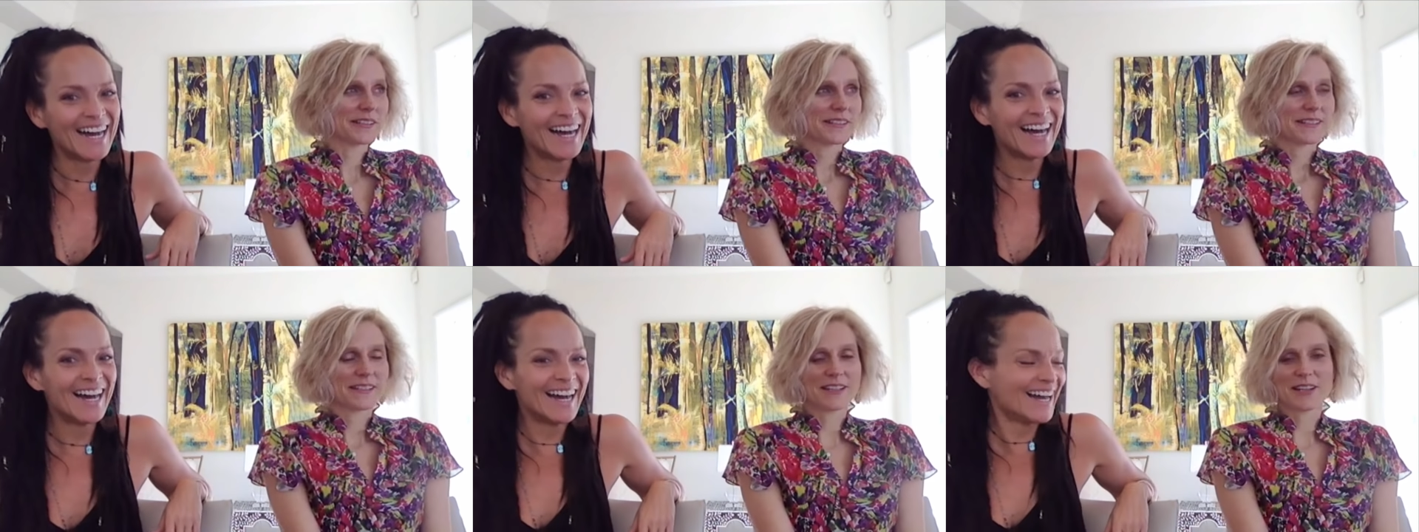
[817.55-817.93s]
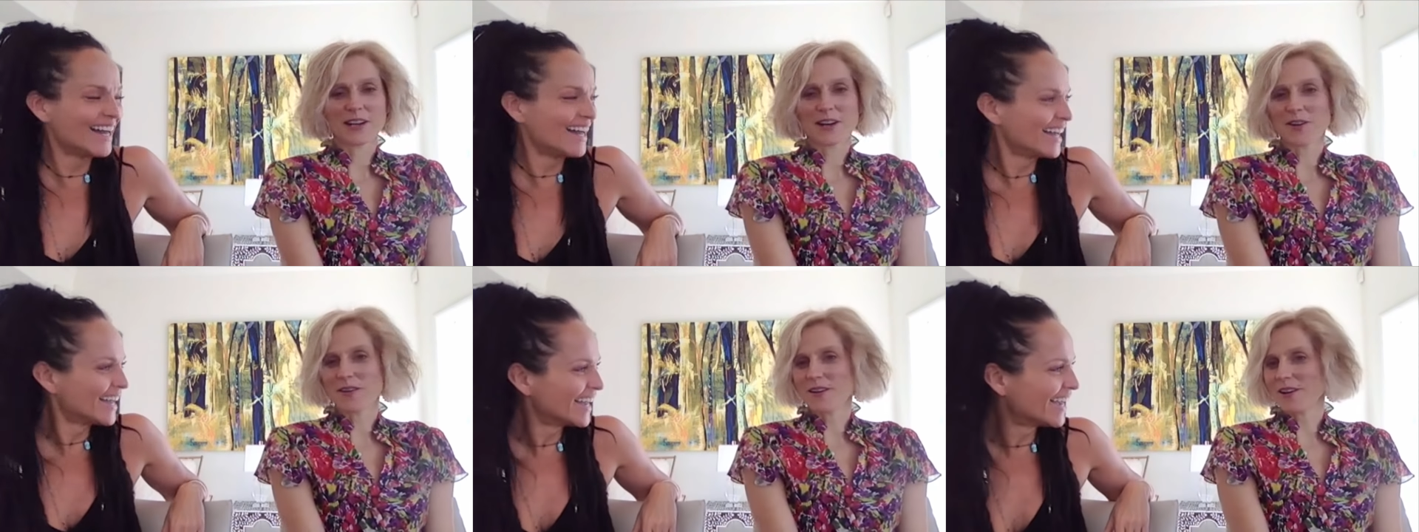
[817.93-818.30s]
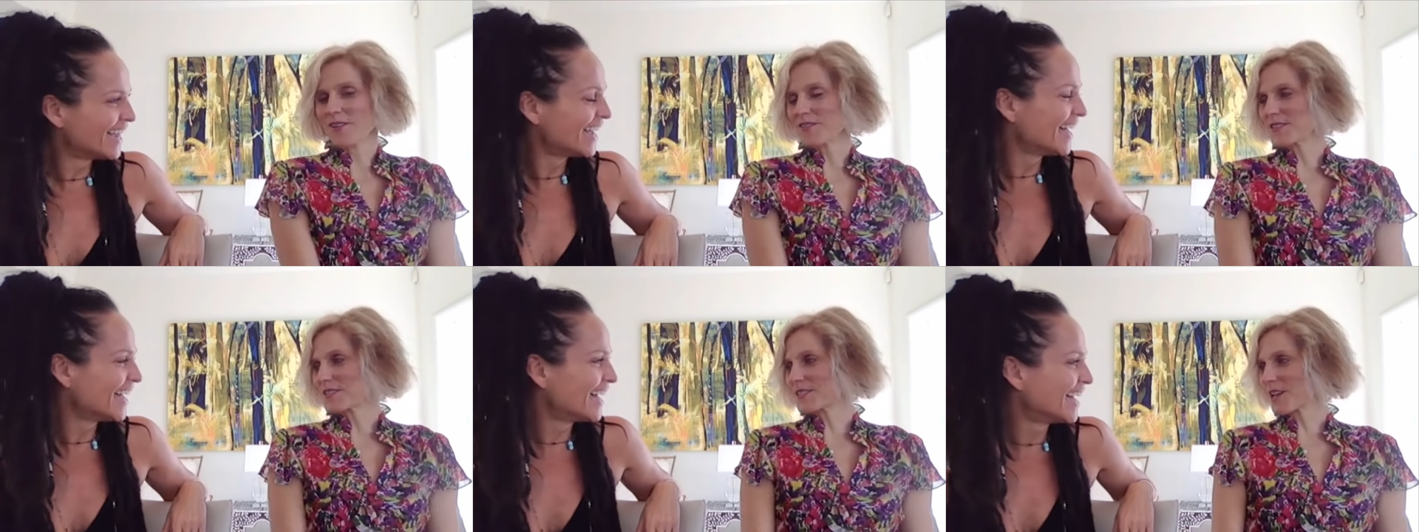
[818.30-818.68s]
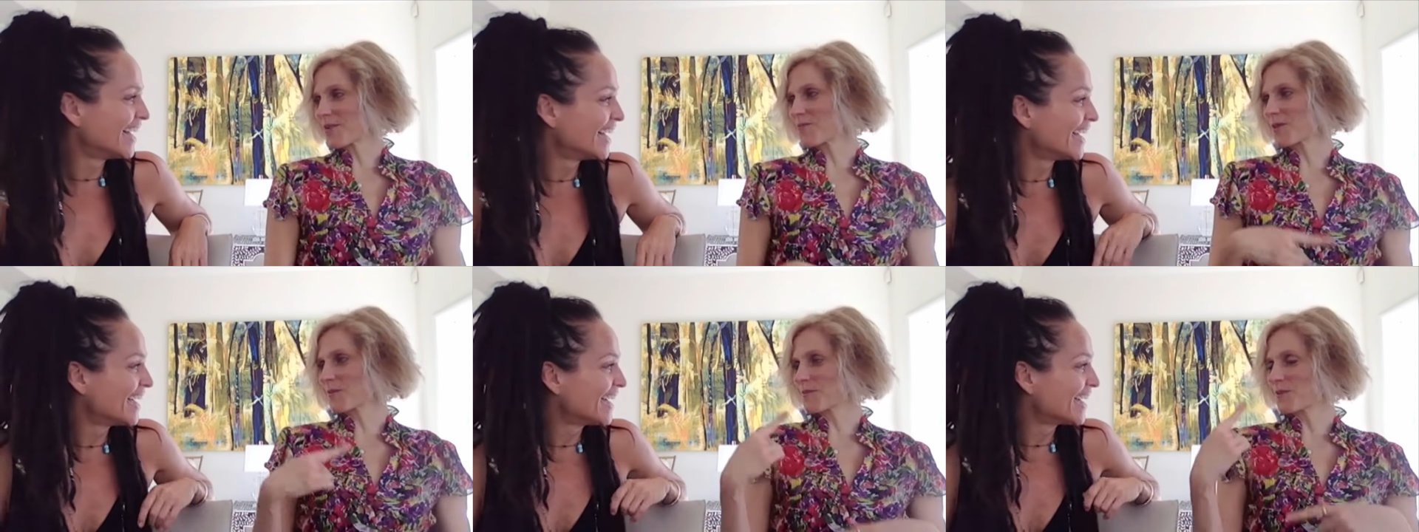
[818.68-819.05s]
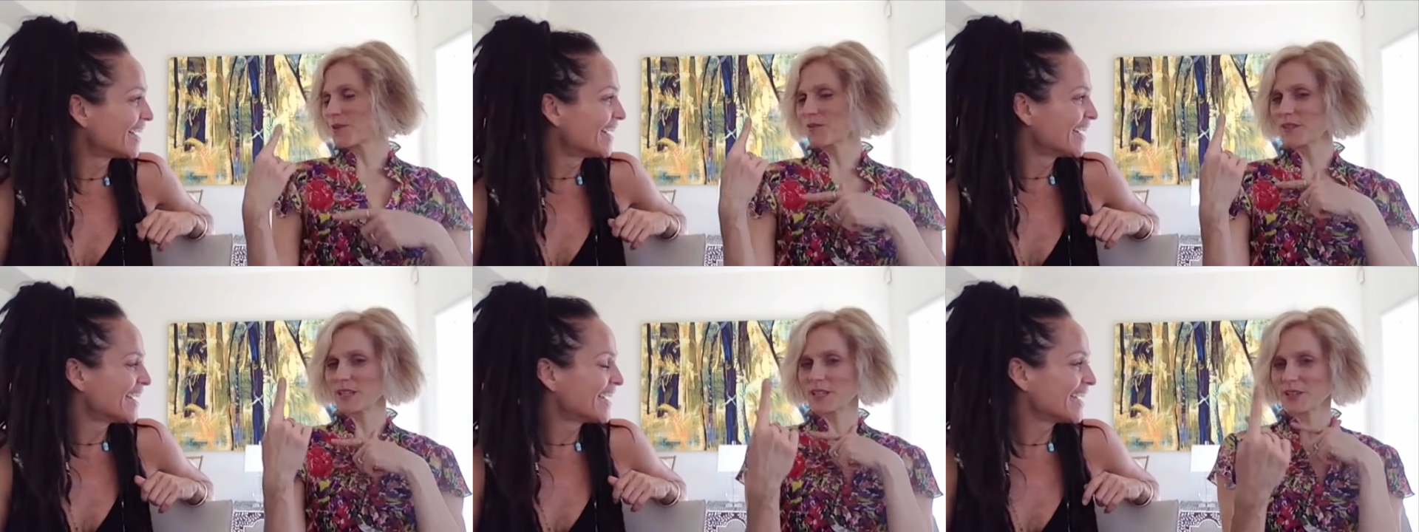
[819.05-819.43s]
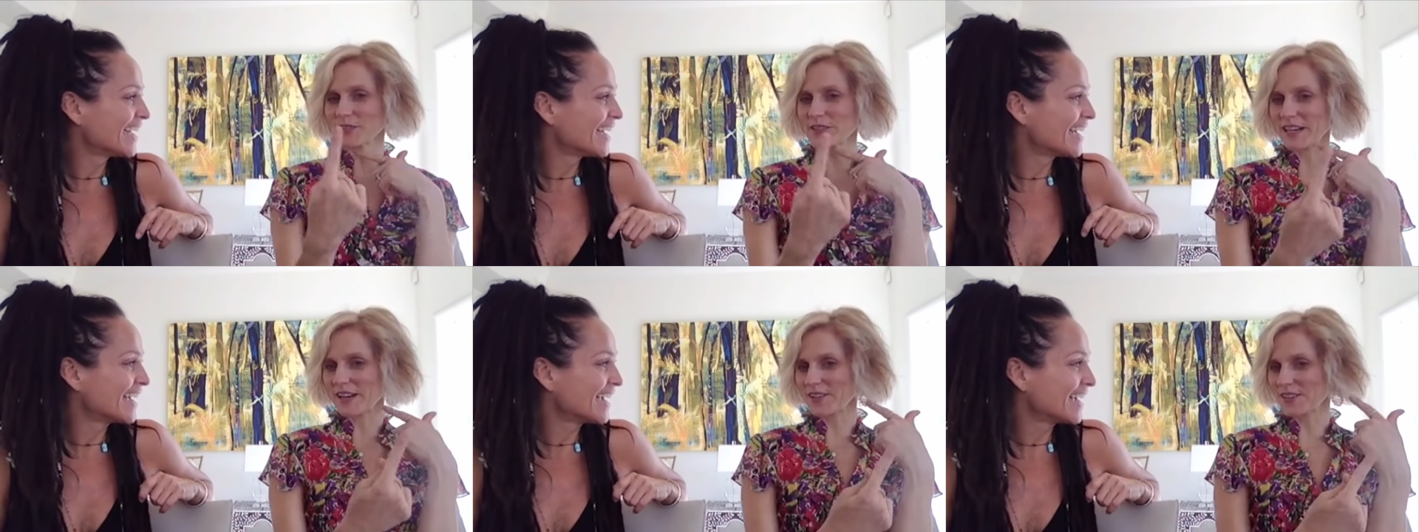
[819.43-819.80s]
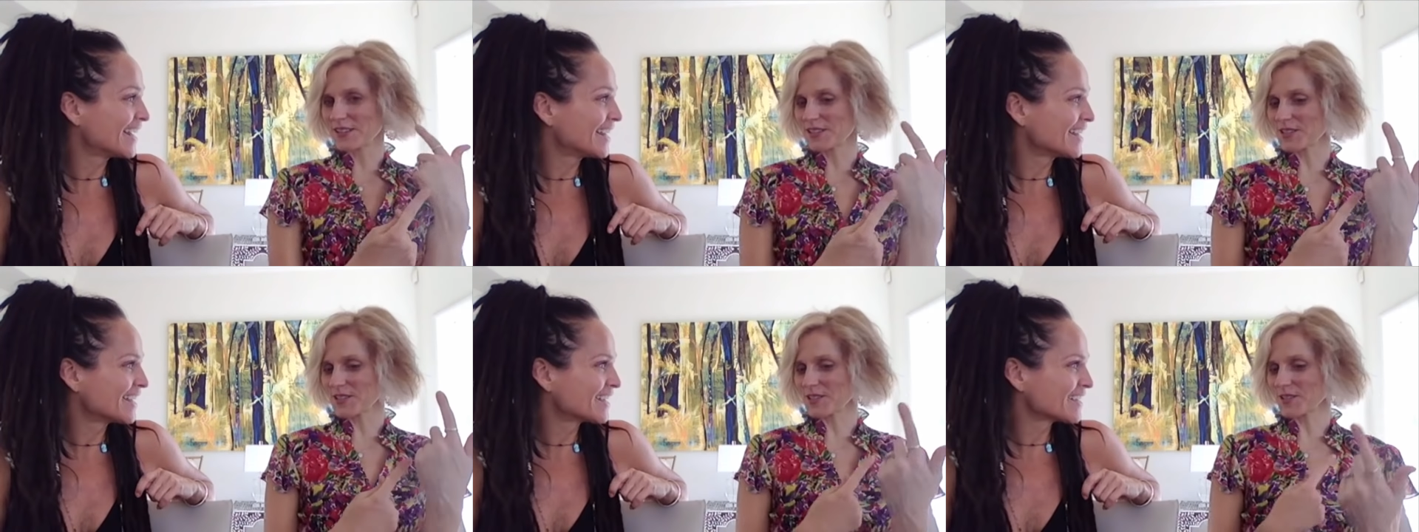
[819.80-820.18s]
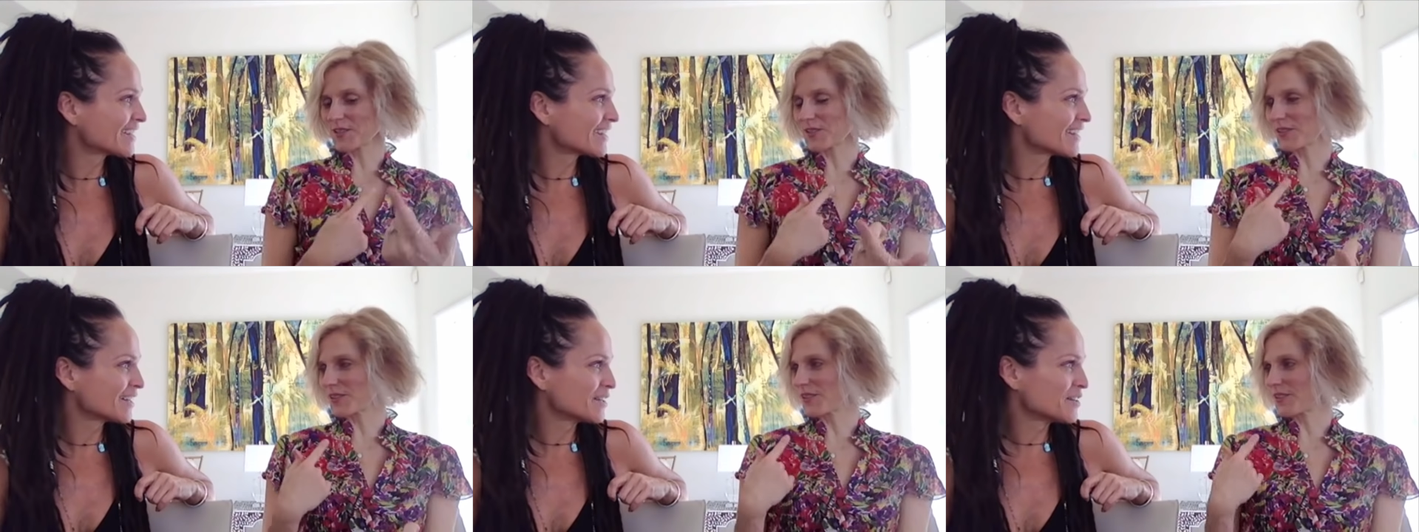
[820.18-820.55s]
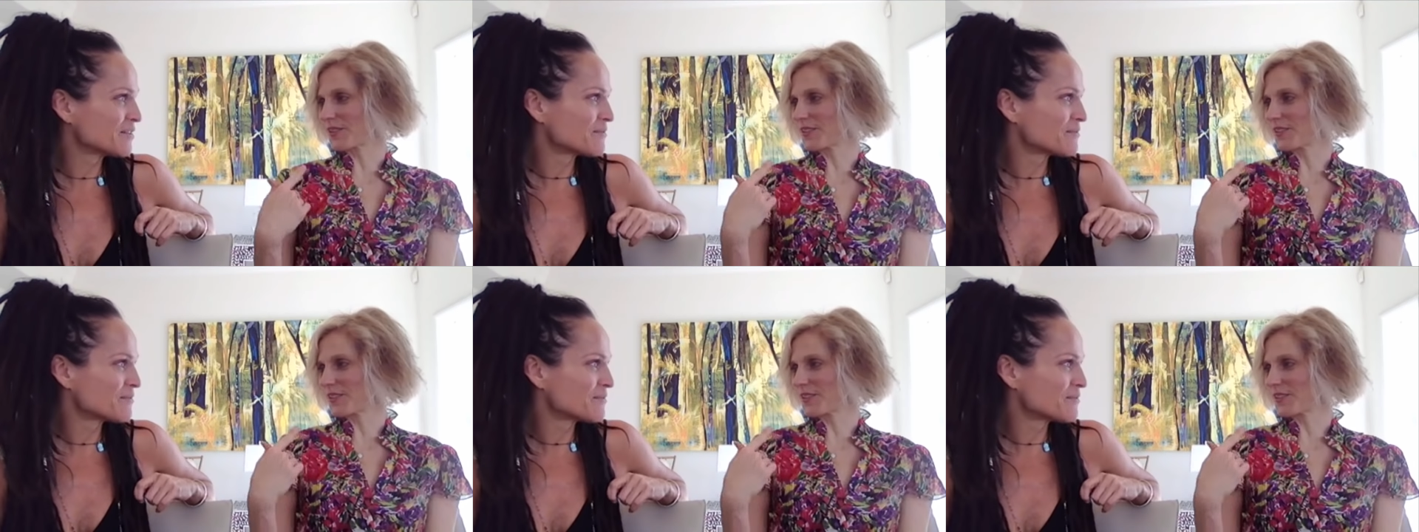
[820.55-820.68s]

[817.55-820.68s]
Speaker 1: You know, and all of a sudden we're moving around in a circle.